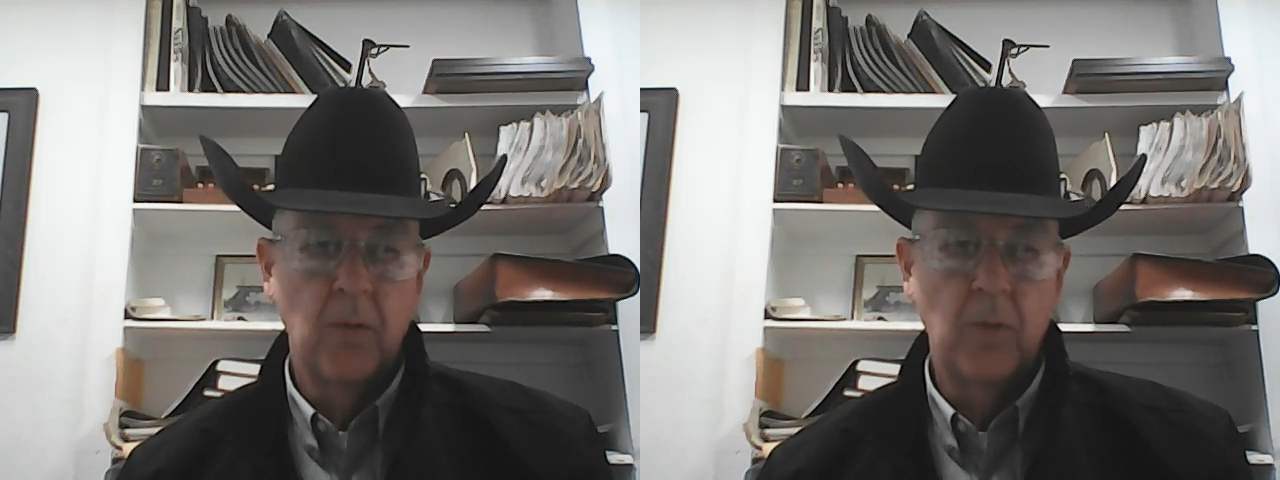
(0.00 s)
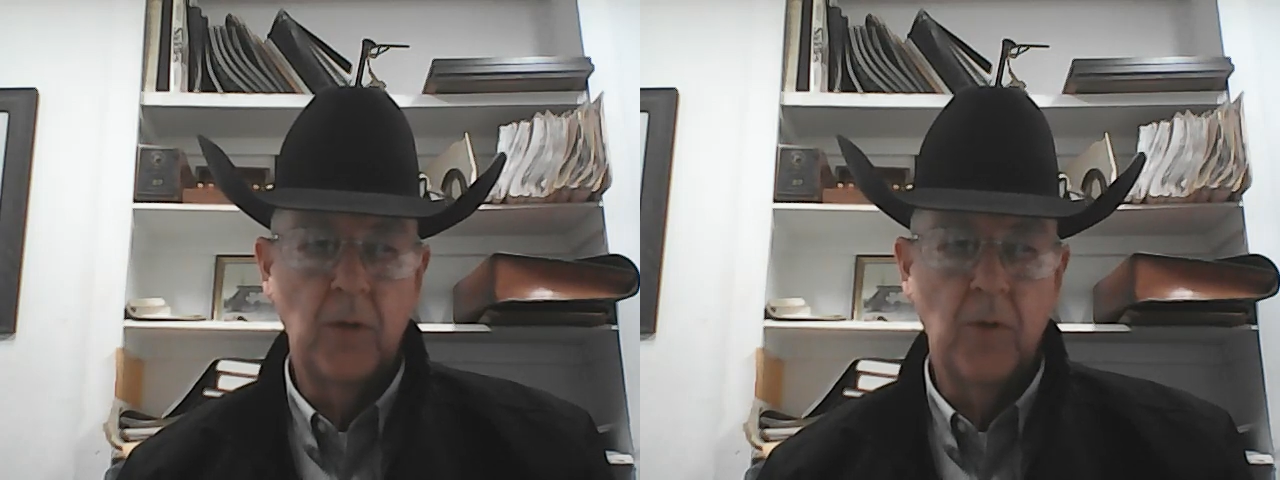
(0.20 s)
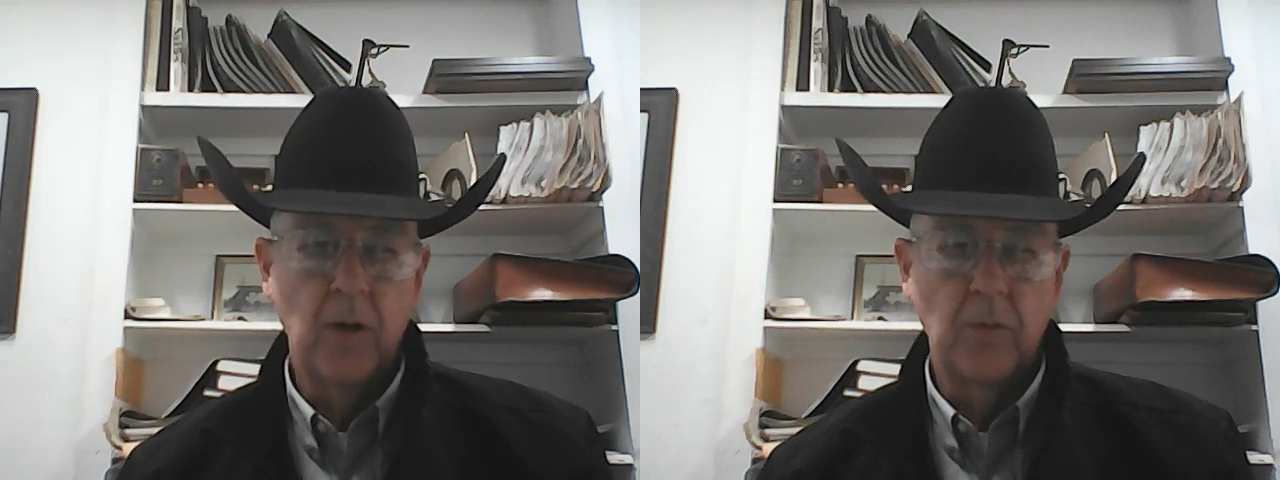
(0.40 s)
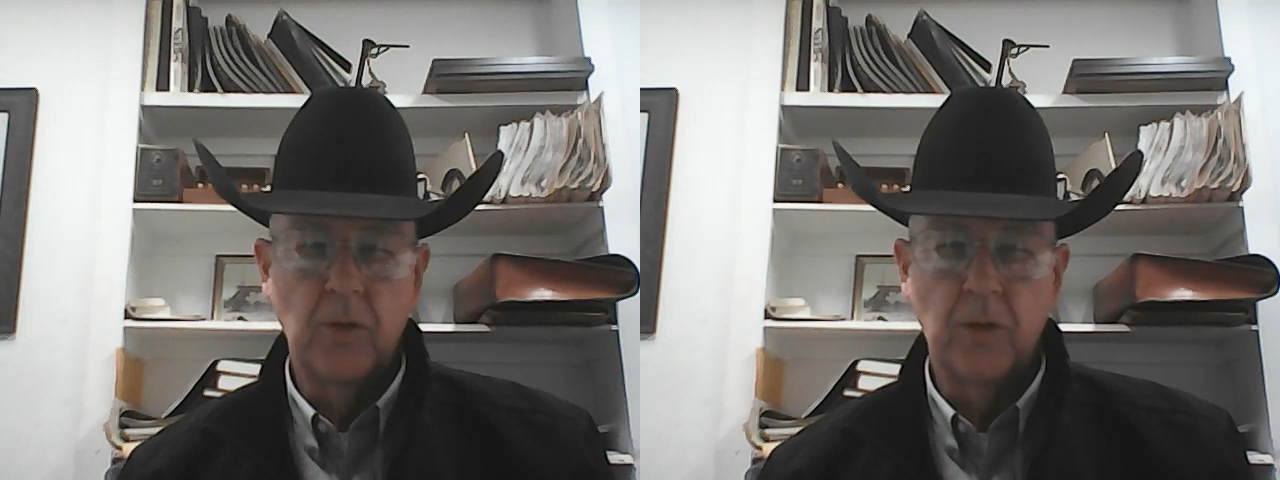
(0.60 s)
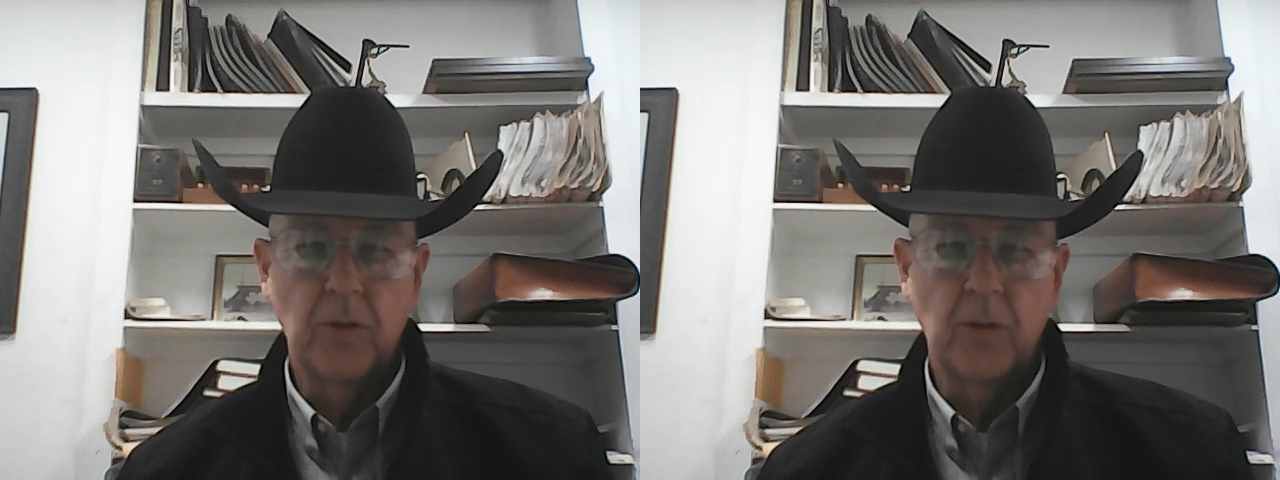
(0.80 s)
We rode
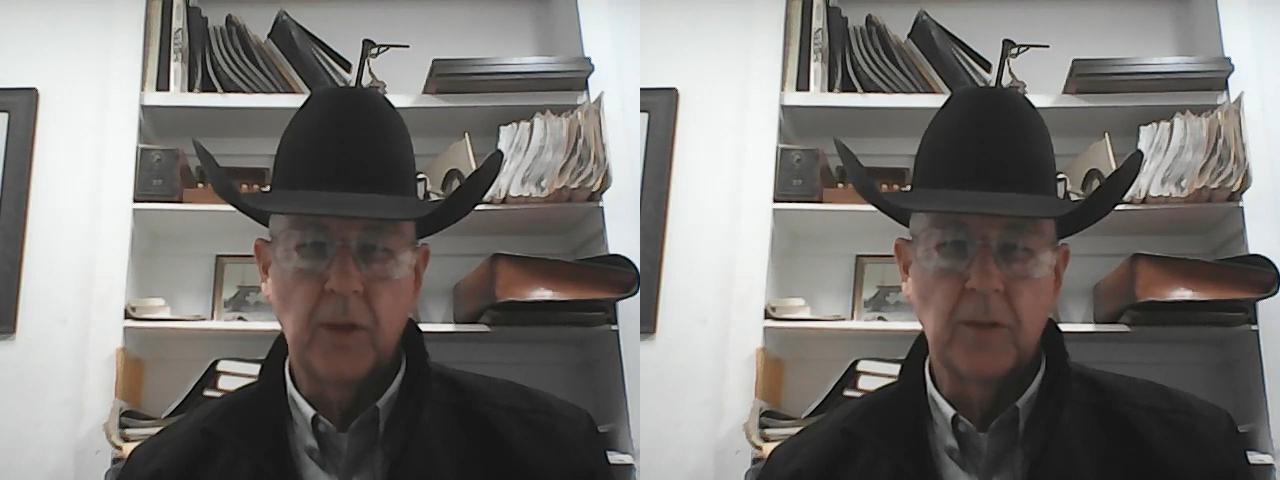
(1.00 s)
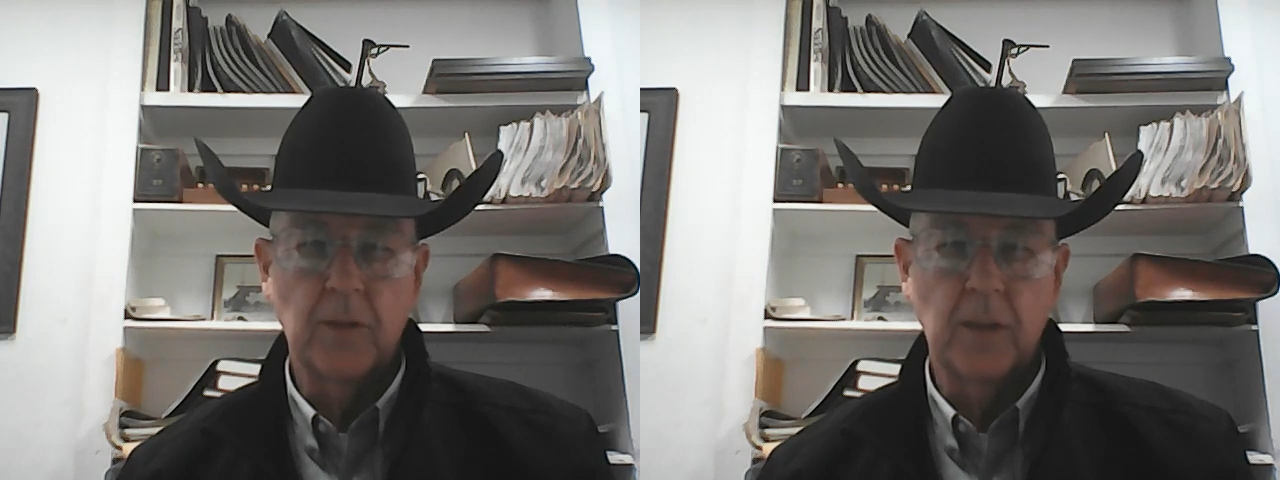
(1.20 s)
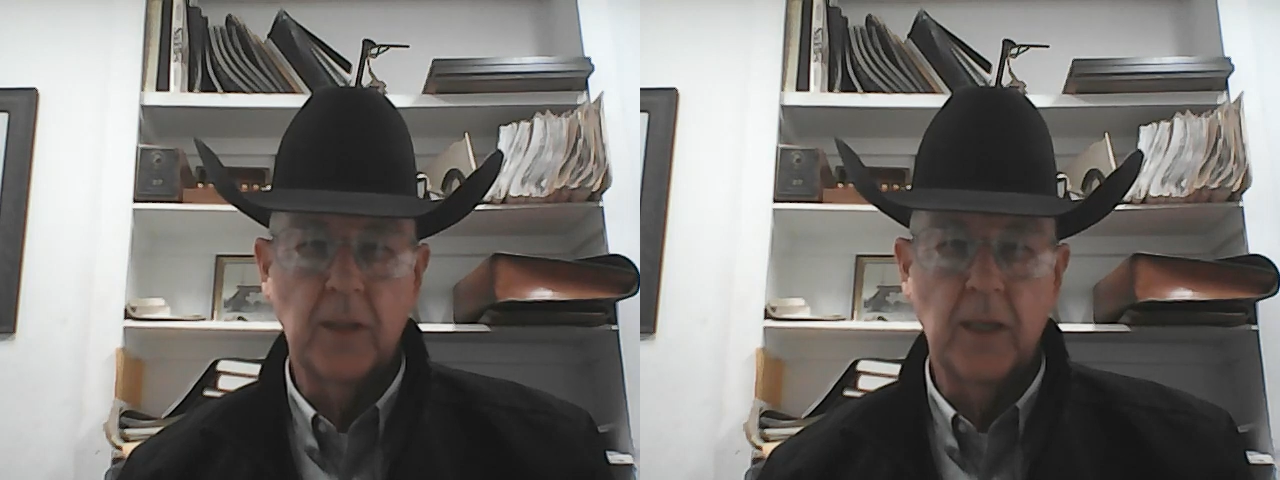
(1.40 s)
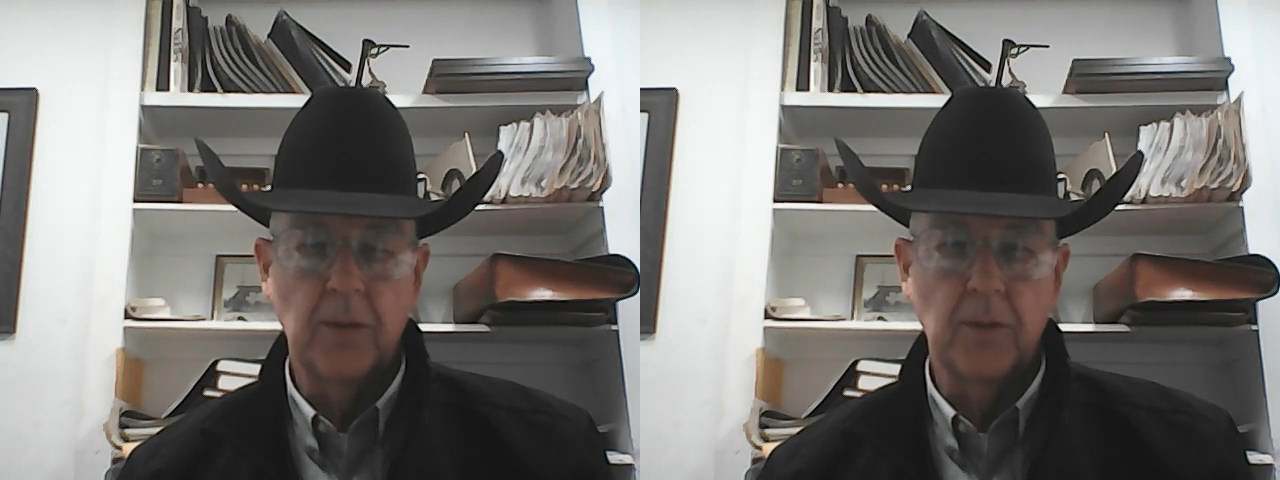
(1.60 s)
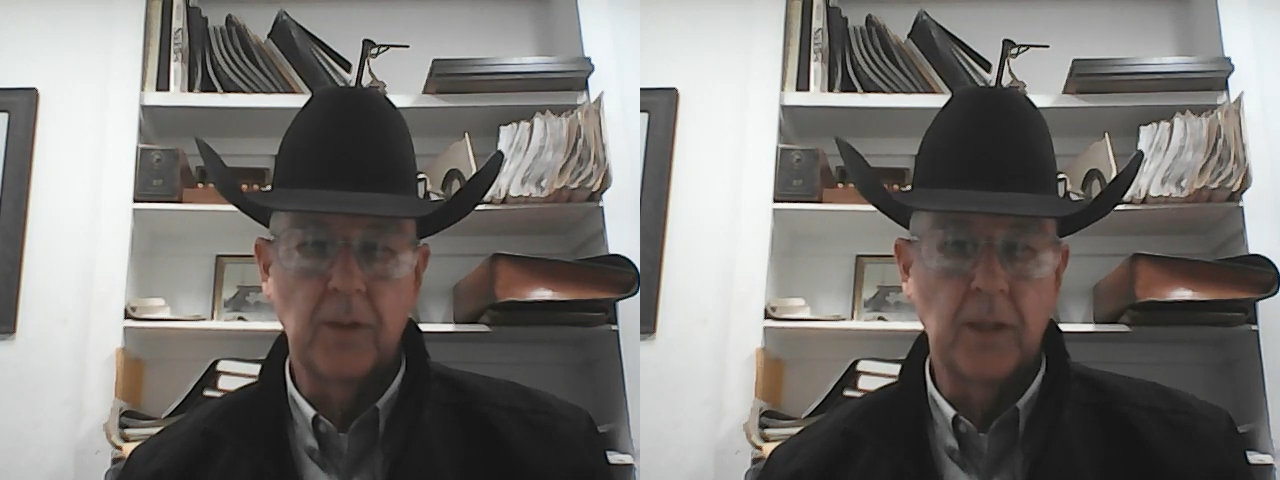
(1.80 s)
good trails
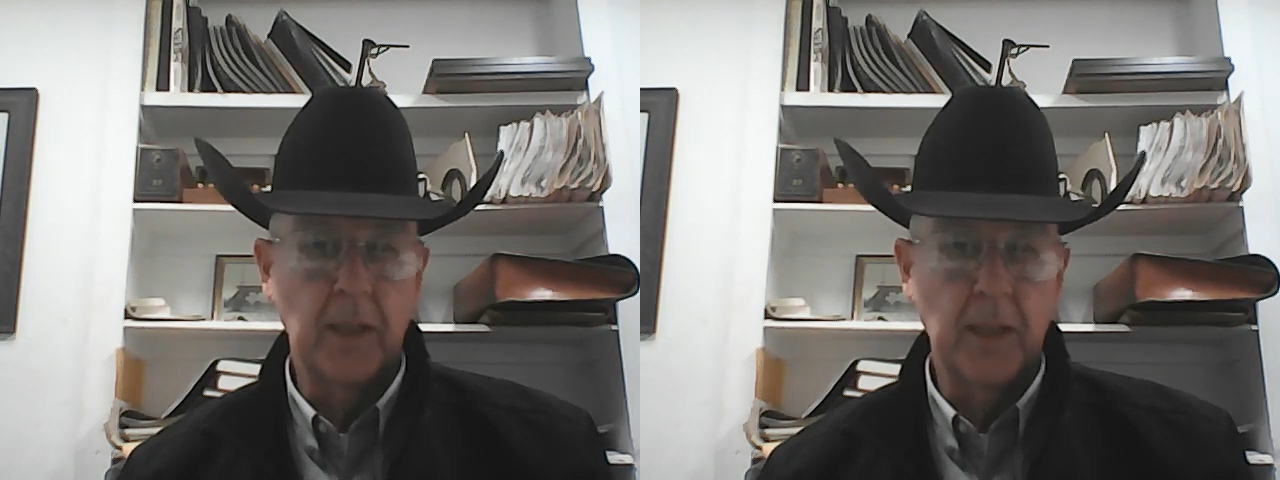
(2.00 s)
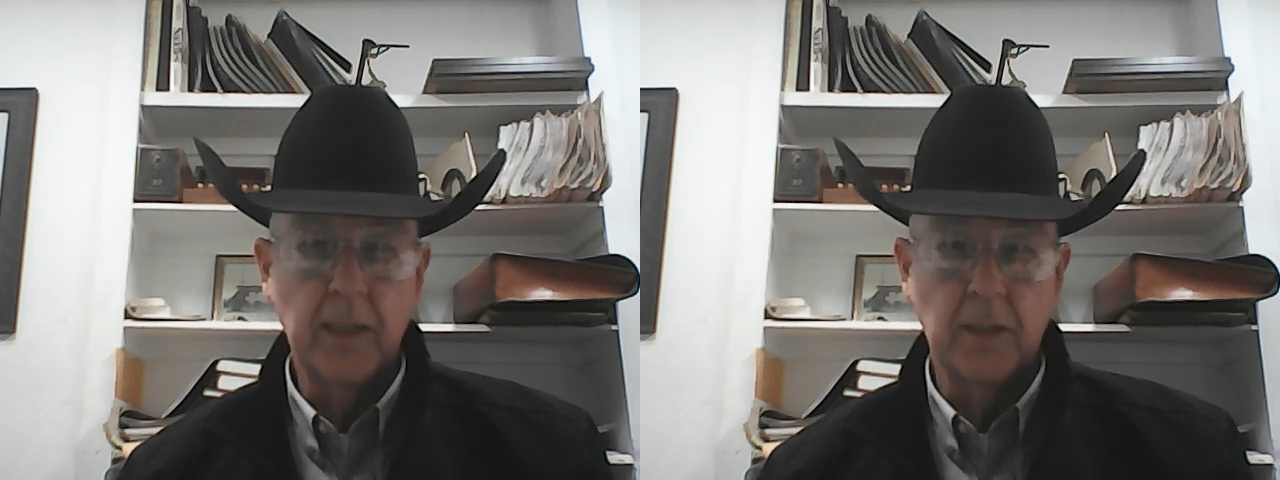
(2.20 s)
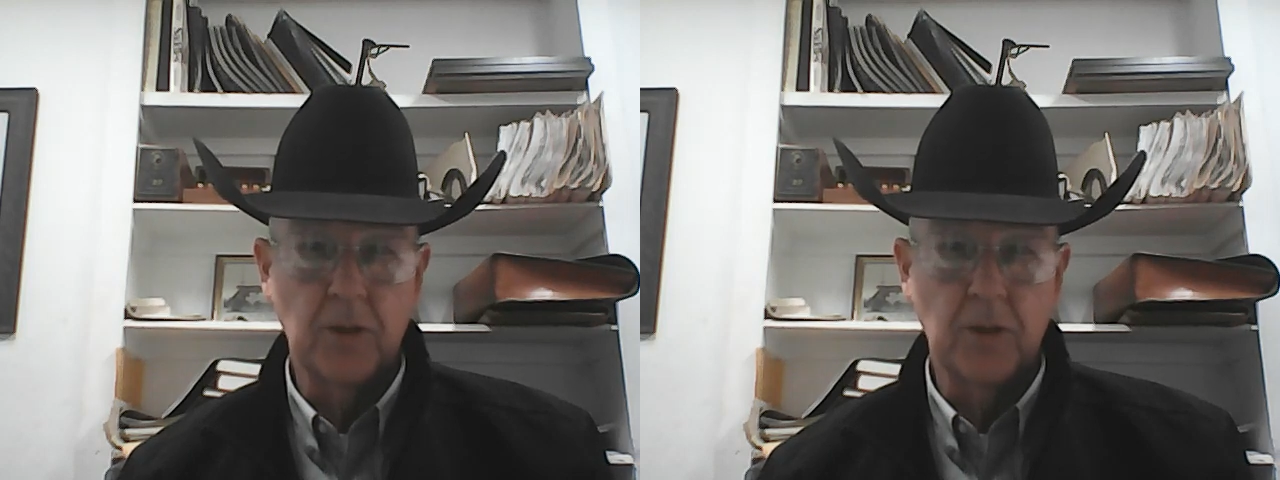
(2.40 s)
together, and again